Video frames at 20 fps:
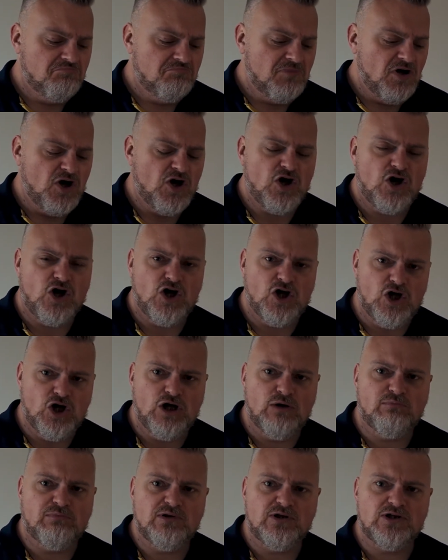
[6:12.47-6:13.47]

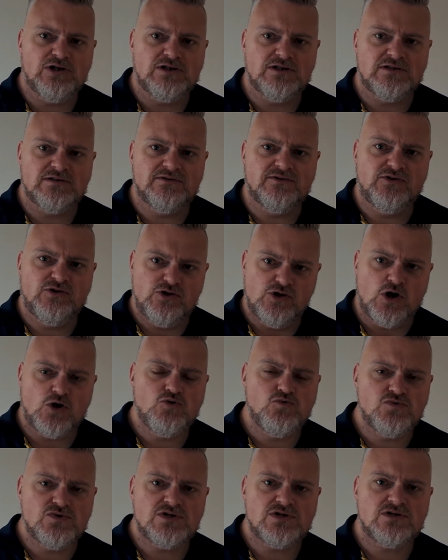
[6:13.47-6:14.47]
herbal
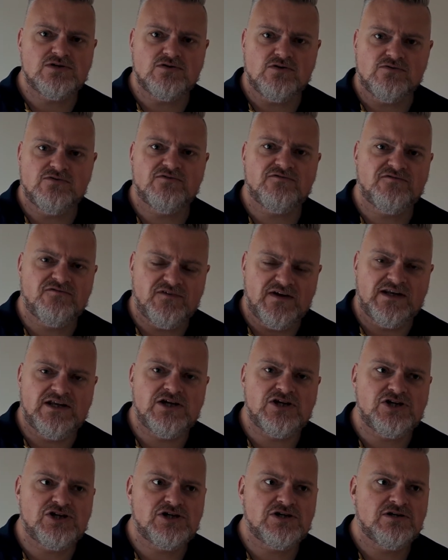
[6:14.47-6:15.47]
notes on the
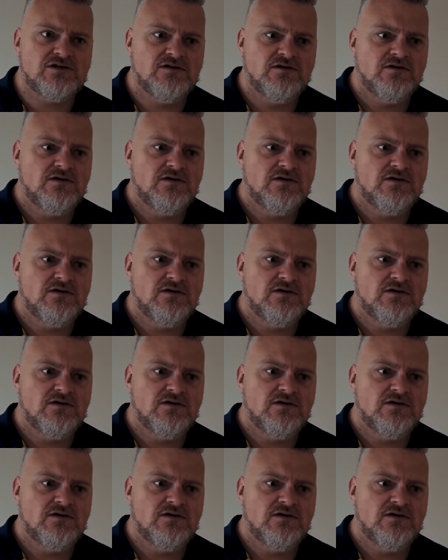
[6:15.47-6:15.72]
finish.